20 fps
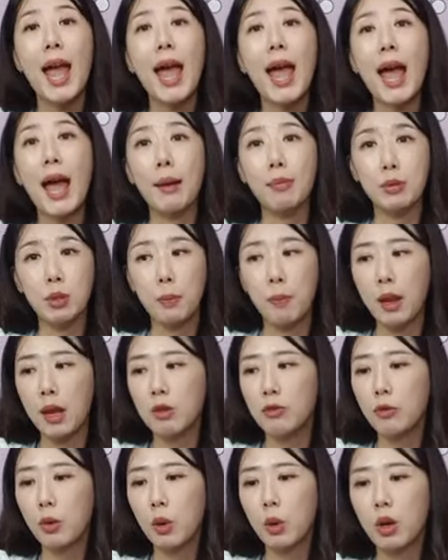have to pay
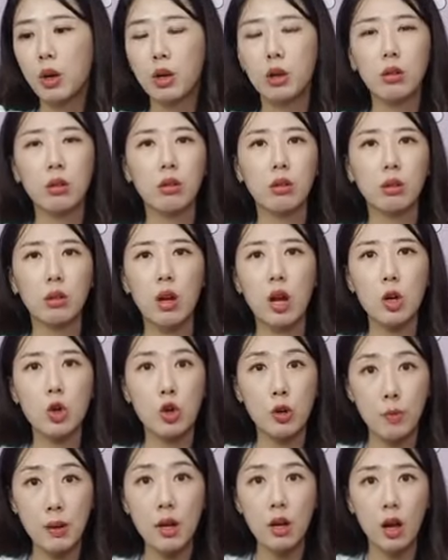for a
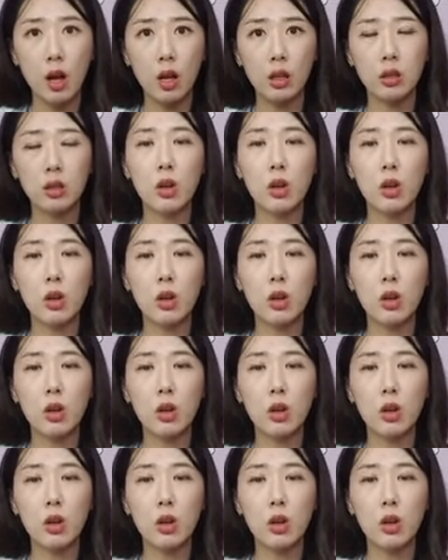shipping cost.